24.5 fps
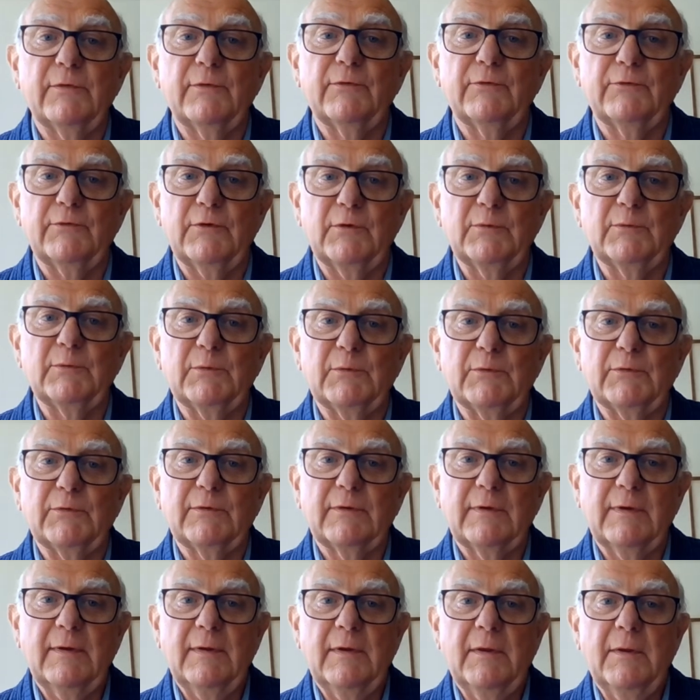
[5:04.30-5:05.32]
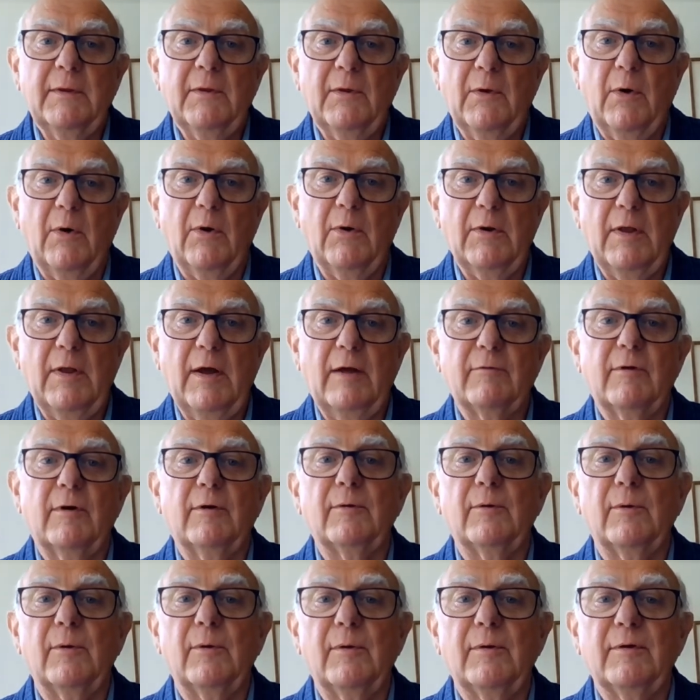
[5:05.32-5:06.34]
and students on our
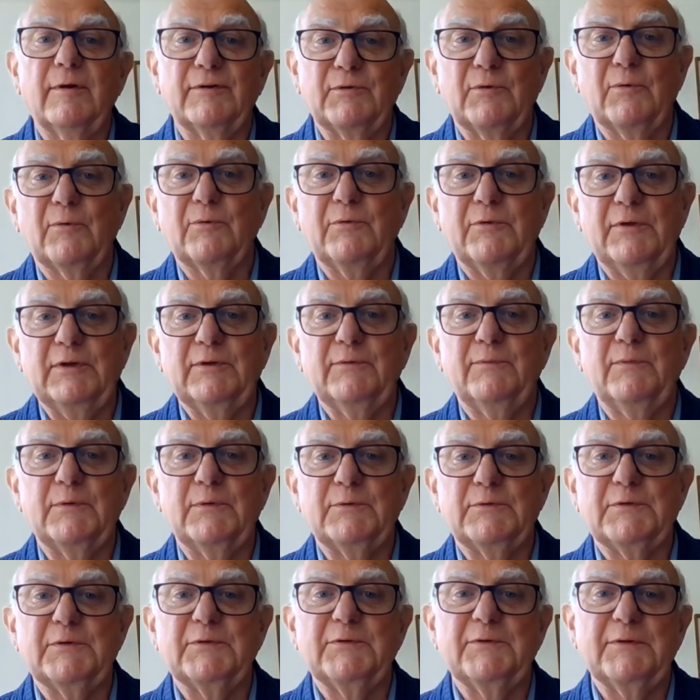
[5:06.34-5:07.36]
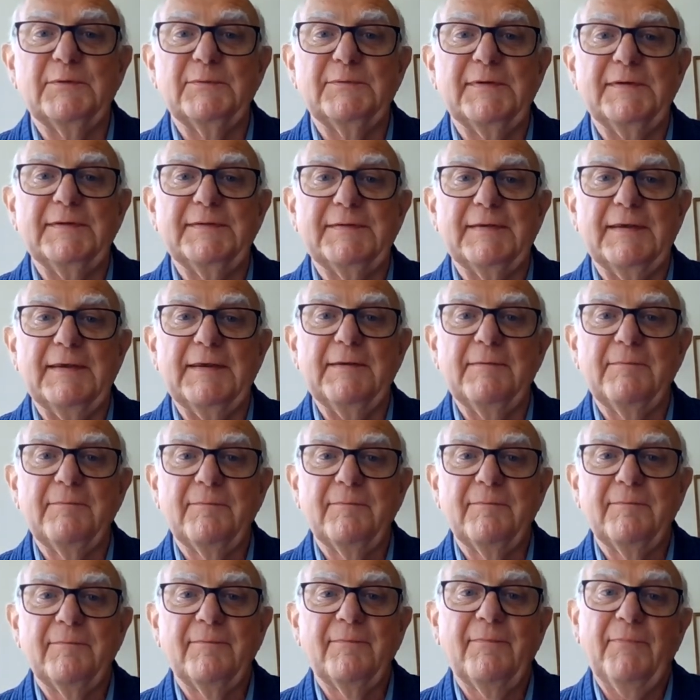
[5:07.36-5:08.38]
roll at Northeast Futures UTC.
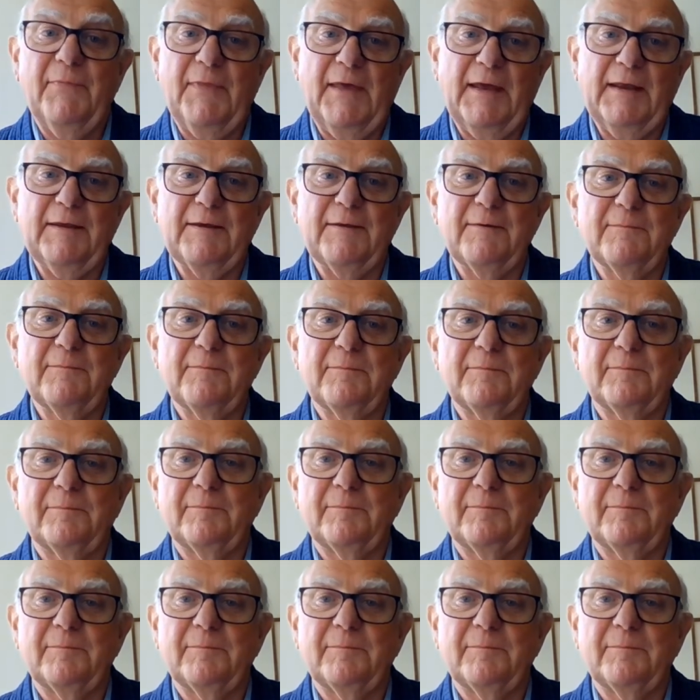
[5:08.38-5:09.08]
Thank you.